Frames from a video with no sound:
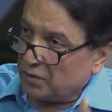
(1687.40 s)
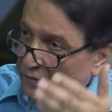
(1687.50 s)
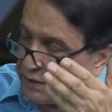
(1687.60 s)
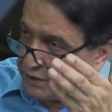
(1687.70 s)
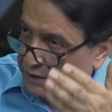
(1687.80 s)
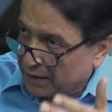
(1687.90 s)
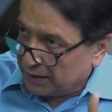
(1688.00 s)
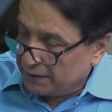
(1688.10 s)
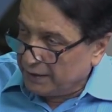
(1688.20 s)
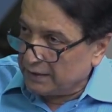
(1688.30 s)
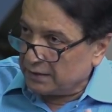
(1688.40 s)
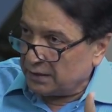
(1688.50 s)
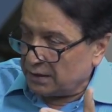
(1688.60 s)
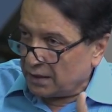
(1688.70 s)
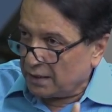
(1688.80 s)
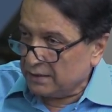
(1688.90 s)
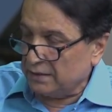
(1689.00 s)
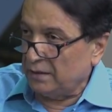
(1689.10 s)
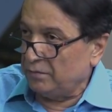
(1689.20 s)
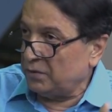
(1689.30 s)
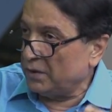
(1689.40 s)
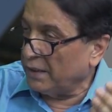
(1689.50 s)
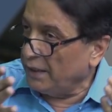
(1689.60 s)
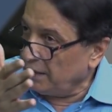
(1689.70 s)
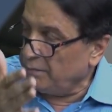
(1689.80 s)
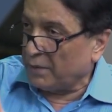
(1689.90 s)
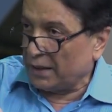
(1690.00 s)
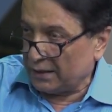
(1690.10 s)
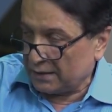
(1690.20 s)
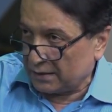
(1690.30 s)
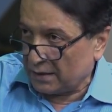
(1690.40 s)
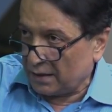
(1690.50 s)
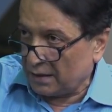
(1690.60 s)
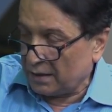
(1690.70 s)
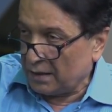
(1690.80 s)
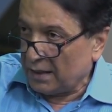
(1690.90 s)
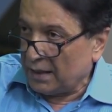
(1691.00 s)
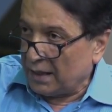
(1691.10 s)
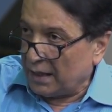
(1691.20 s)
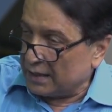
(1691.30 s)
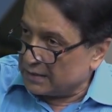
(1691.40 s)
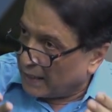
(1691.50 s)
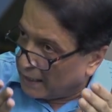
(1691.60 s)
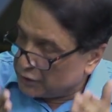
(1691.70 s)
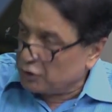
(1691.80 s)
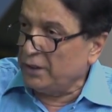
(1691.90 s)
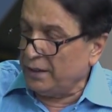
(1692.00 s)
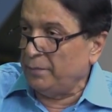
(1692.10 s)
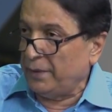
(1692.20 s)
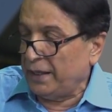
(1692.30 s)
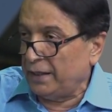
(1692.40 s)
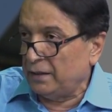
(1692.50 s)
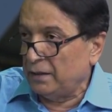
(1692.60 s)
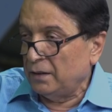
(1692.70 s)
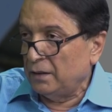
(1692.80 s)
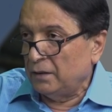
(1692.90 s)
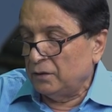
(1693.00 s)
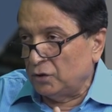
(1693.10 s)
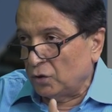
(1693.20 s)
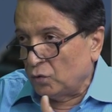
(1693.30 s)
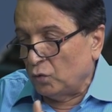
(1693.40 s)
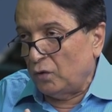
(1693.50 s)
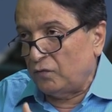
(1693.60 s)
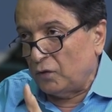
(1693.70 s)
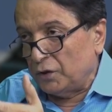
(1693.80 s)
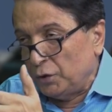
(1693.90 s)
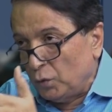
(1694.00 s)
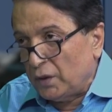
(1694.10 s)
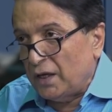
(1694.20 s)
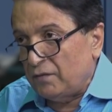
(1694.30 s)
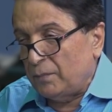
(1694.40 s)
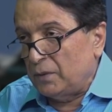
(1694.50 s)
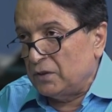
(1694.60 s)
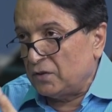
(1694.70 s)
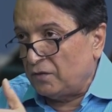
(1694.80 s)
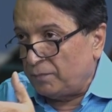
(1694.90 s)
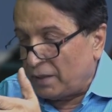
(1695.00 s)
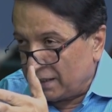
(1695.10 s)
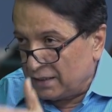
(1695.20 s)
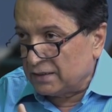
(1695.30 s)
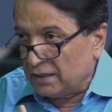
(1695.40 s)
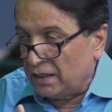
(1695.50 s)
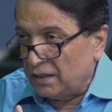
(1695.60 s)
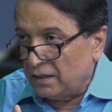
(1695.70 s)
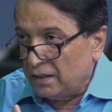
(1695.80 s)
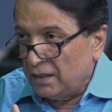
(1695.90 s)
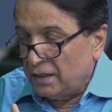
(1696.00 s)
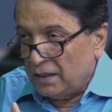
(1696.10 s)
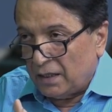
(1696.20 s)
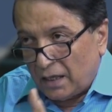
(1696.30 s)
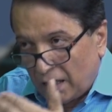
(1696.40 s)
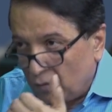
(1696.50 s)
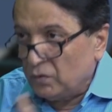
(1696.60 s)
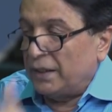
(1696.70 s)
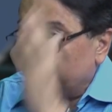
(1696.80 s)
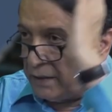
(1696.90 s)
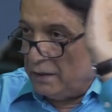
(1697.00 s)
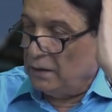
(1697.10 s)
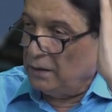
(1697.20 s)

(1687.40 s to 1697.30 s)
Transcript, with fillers: of the Chinese in large number in Pakistan has actually made the role for nuclear weapons of Pakistan outdated.